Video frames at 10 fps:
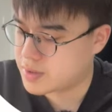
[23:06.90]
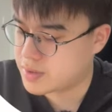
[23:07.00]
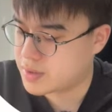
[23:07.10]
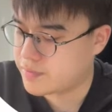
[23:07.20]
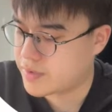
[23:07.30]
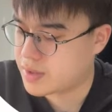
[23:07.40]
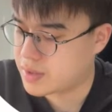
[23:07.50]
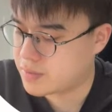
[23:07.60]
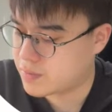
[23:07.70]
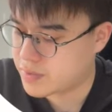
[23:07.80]
here
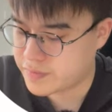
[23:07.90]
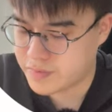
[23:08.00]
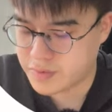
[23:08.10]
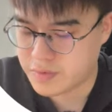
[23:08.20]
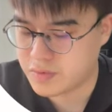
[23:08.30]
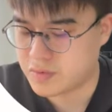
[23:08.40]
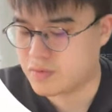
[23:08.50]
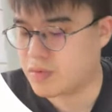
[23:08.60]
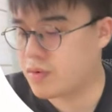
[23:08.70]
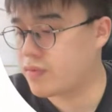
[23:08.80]
divided with
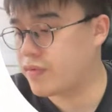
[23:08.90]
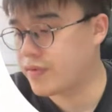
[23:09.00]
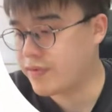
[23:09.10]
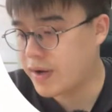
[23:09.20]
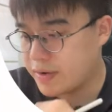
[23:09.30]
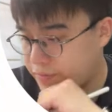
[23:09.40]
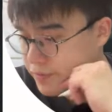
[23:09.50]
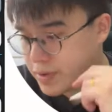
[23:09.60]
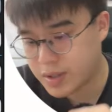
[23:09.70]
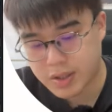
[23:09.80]
2 over 5.
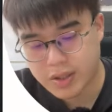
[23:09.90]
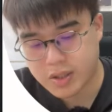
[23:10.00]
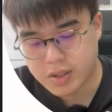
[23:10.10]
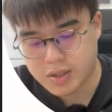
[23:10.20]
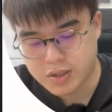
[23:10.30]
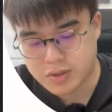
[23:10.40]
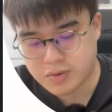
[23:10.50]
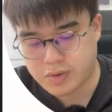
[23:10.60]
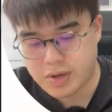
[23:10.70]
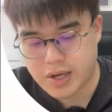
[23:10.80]
So
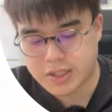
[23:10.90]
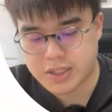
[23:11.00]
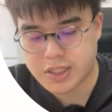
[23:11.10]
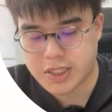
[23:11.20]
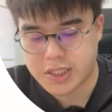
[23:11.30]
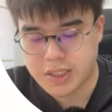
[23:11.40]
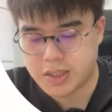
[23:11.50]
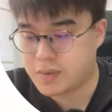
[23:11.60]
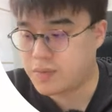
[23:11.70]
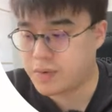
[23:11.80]
your x here
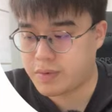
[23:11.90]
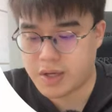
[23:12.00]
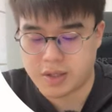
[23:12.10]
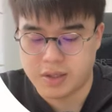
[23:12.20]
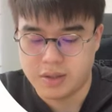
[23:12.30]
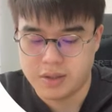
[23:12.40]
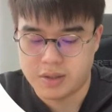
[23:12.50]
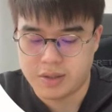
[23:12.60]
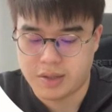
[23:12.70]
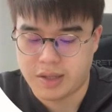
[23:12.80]
will get a
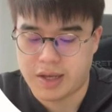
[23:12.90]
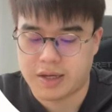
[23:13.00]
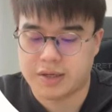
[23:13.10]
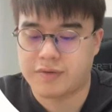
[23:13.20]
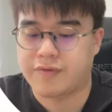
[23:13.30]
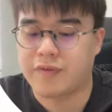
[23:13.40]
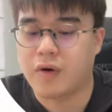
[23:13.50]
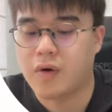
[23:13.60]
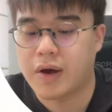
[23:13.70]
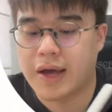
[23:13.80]

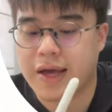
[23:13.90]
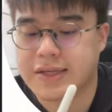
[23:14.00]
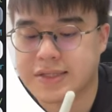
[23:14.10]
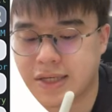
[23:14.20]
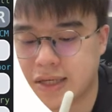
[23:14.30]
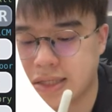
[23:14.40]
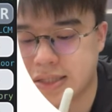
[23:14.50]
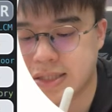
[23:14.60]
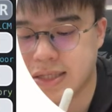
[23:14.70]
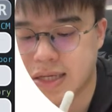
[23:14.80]
-4 as
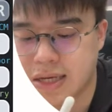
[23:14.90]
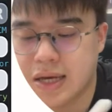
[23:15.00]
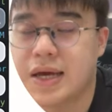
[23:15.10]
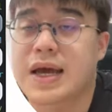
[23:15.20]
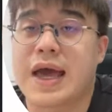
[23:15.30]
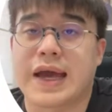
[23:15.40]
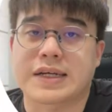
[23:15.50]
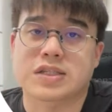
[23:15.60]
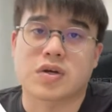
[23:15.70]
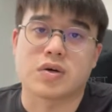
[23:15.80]
its
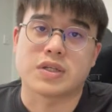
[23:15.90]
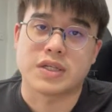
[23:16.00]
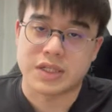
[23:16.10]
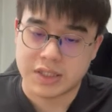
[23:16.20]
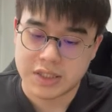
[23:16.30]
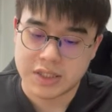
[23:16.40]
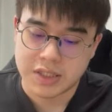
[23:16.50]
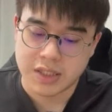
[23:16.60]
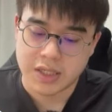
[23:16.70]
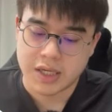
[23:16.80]
x coordinates.
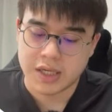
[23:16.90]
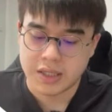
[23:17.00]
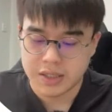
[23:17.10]
Okay,